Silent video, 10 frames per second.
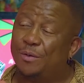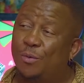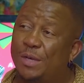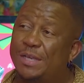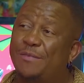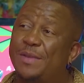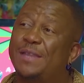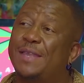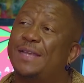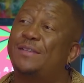Would it have been
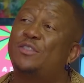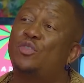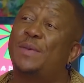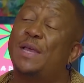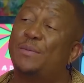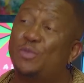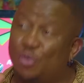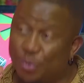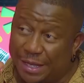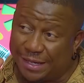in their interest to perhaps
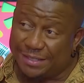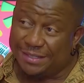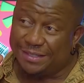do that?